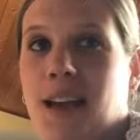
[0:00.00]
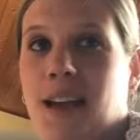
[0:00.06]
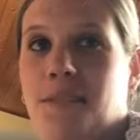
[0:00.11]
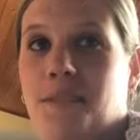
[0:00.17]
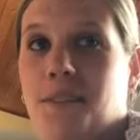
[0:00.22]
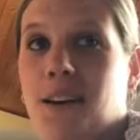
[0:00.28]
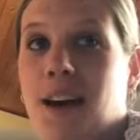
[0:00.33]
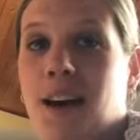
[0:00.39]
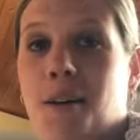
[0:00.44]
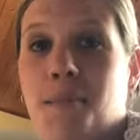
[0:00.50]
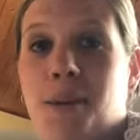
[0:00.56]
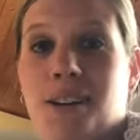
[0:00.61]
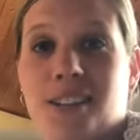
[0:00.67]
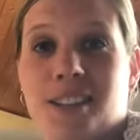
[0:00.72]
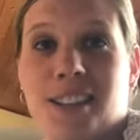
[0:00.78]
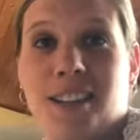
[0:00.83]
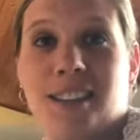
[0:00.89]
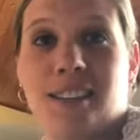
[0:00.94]
For how
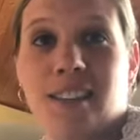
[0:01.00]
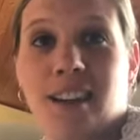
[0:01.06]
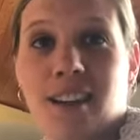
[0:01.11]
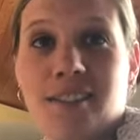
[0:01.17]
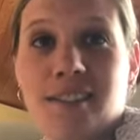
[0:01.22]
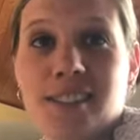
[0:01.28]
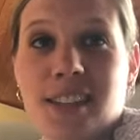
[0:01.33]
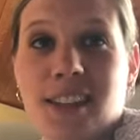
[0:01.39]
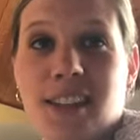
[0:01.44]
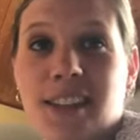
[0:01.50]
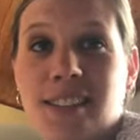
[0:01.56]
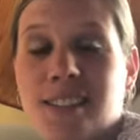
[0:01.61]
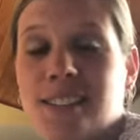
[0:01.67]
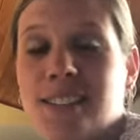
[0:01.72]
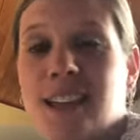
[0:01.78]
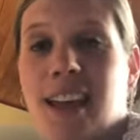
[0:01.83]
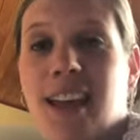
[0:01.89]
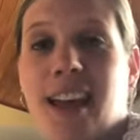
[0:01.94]
much he loves
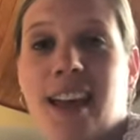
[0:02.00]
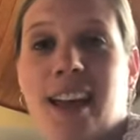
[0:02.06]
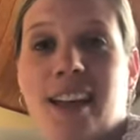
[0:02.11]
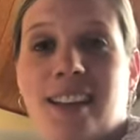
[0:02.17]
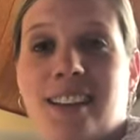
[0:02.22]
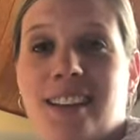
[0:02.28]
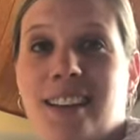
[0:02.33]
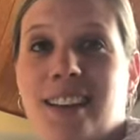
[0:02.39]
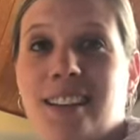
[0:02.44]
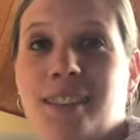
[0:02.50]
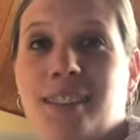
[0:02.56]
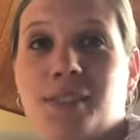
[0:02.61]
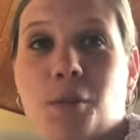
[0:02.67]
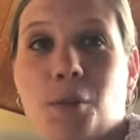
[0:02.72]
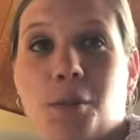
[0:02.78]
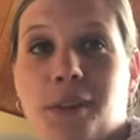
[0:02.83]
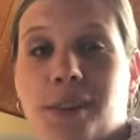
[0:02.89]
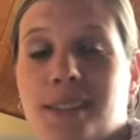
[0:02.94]
us, and it's
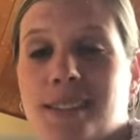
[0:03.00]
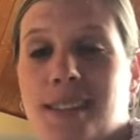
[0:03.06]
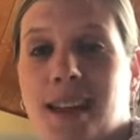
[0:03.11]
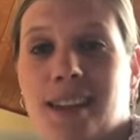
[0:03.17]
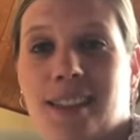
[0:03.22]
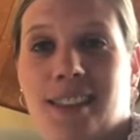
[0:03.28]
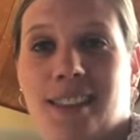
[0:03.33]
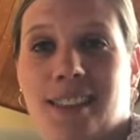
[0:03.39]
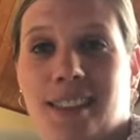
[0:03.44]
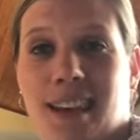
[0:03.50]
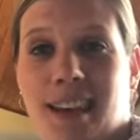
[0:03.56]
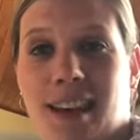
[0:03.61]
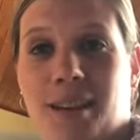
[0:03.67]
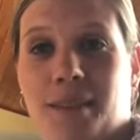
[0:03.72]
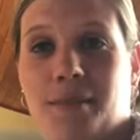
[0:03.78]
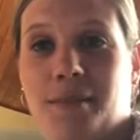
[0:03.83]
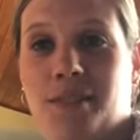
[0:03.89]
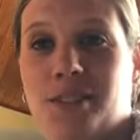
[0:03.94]
so exciting
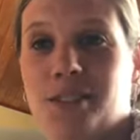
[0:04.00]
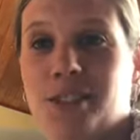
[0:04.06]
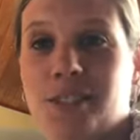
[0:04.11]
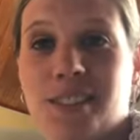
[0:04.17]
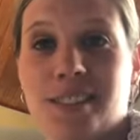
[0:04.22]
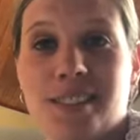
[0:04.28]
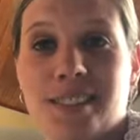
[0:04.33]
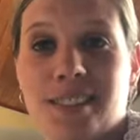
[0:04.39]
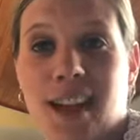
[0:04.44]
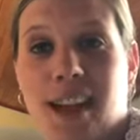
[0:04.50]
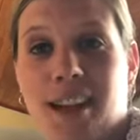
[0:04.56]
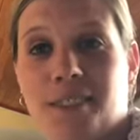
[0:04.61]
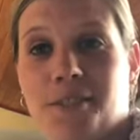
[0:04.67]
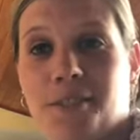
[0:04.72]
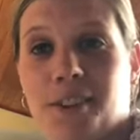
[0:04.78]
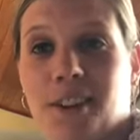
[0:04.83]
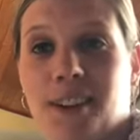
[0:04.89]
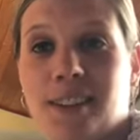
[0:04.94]
that Jesus died
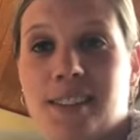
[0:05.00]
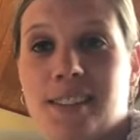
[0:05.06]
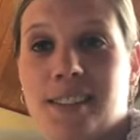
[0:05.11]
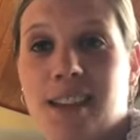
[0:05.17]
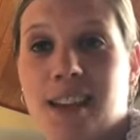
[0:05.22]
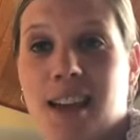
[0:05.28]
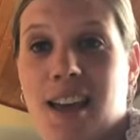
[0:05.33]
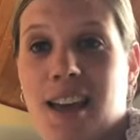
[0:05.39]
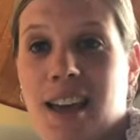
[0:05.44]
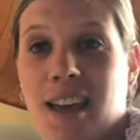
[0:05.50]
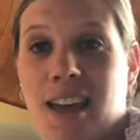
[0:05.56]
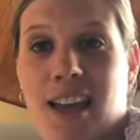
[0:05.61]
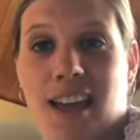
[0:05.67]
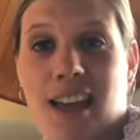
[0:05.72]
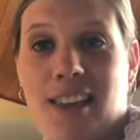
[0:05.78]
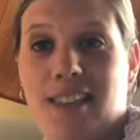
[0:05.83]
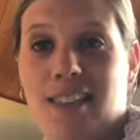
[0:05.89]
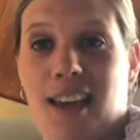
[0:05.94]
for us,
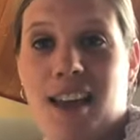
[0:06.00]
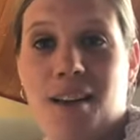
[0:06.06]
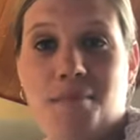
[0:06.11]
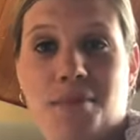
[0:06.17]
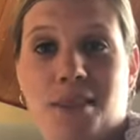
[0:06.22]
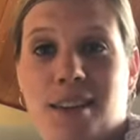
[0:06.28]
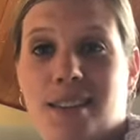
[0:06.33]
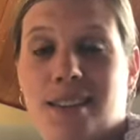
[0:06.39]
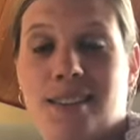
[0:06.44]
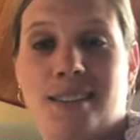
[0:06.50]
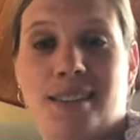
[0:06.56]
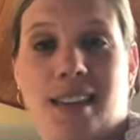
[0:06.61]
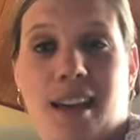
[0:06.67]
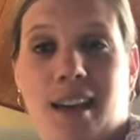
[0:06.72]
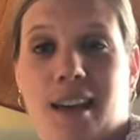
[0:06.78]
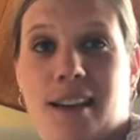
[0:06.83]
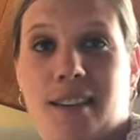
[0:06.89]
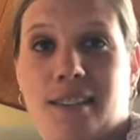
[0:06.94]
and that means
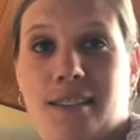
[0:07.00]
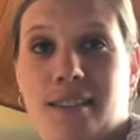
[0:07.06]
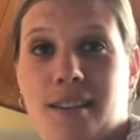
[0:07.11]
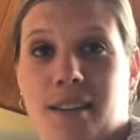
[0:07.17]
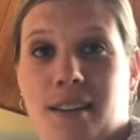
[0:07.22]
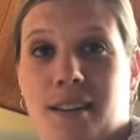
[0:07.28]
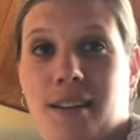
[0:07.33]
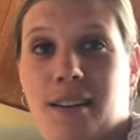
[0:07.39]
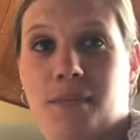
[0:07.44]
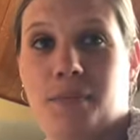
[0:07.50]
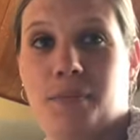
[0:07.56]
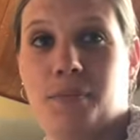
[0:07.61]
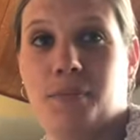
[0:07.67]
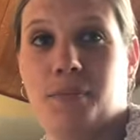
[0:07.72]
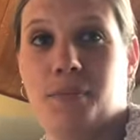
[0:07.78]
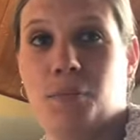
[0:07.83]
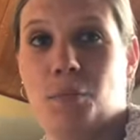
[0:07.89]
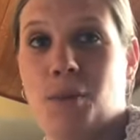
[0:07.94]
that
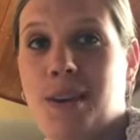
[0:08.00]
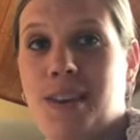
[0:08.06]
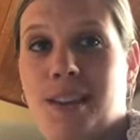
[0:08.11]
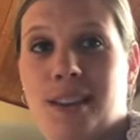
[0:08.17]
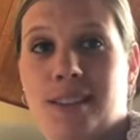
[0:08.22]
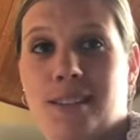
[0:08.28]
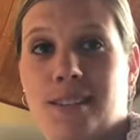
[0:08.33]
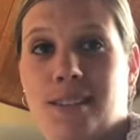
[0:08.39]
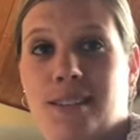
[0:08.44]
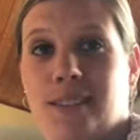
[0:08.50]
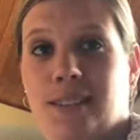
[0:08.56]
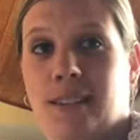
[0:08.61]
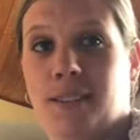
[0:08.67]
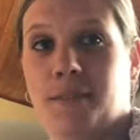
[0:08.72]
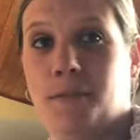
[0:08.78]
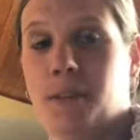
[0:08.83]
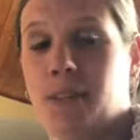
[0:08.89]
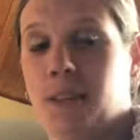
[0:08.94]
we get to
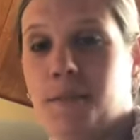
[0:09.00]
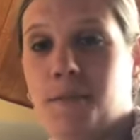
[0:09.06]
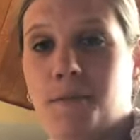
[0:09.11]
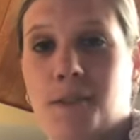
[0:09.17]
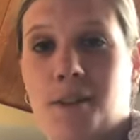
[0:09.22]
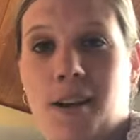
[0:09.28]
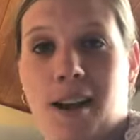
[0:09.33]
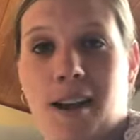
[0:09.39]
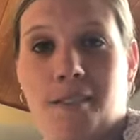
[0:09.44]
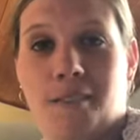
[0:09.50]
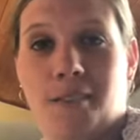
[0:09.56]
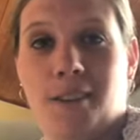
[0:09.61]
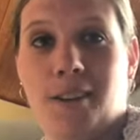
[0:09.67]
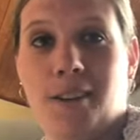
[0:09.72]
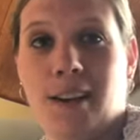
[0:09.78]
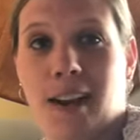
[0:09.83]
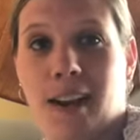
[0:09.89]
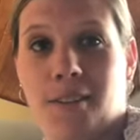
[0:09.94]
live with him forever
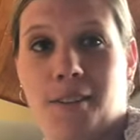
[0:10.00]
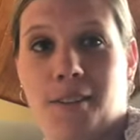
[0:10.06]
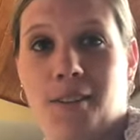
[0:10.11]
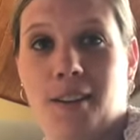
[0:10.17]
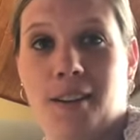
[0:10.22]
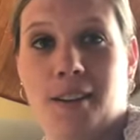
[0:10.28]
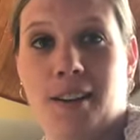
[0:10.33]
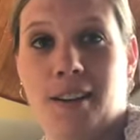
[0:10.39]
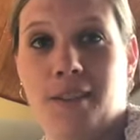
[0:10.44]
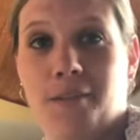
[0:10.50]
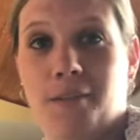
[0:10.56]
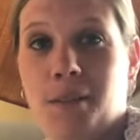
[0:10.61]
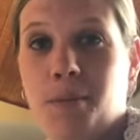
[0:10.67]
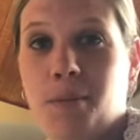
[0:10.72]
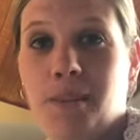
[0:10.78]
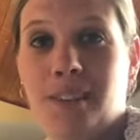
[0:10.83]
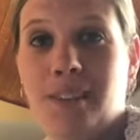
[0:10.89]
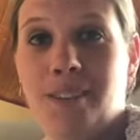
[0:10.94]
and ever if we
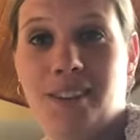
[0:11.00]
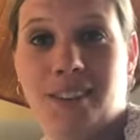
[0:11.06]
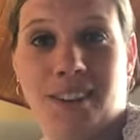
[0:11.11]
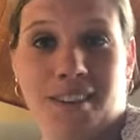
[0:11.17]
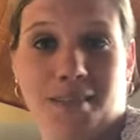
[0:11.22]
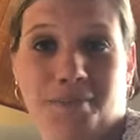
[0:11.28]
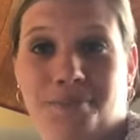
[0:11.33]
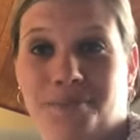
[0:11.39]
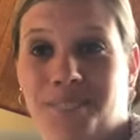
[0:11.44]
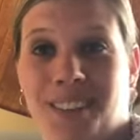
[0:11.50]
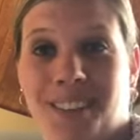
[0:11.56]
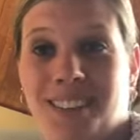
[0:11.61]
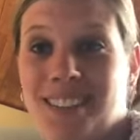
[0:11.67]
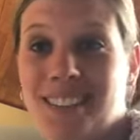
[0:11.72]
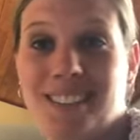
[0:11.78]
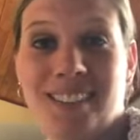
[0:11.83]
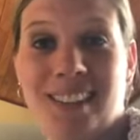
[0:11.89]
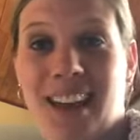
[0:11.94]
believe in him. And
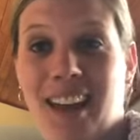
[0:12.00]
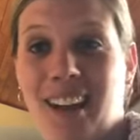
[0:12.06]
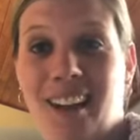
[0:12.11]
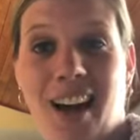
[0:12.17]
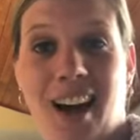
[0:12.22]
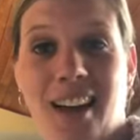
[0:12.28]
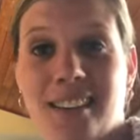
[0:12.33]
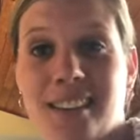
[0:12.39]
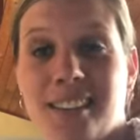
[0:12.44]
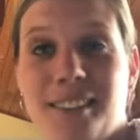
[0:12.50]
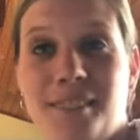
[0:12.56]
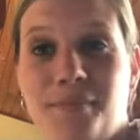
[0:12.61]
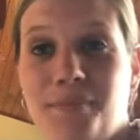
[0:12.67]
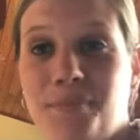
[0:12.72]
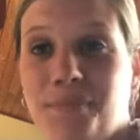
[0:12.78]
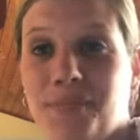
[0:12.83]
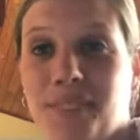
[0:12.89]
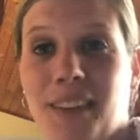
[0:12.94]
isn't that
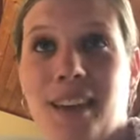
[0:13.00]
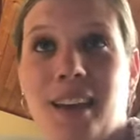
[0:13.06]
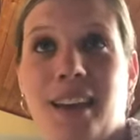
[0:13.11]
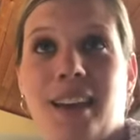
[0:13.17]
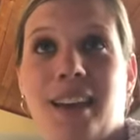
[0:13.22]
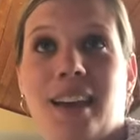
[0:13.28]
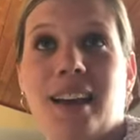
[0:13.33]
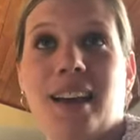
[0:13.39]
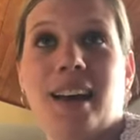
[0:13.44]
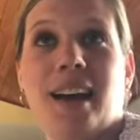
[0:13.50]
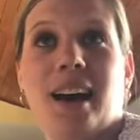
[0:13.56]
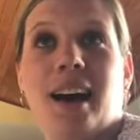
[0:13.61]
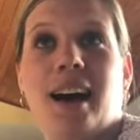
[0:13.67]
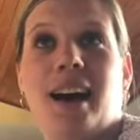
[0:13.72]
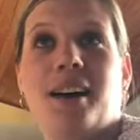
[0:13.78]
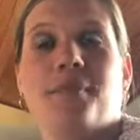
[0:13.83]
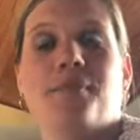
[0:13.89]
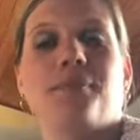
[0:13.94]

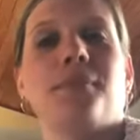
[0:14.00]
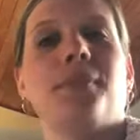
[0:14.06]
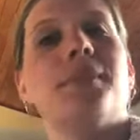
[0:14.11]
awesome?